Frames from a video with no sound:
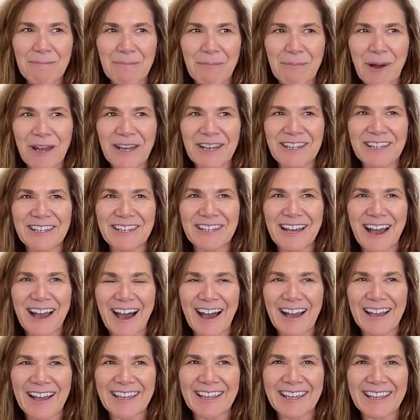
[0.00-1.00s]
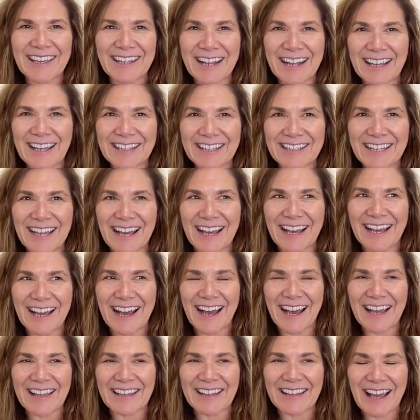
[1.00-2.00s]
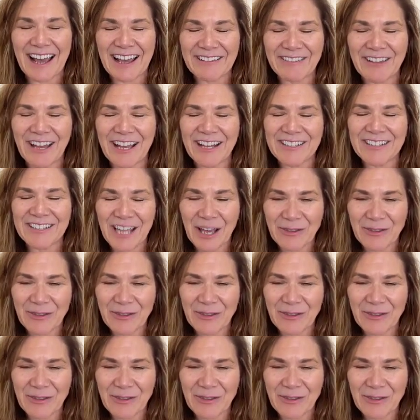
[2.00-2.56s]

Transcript: But I liked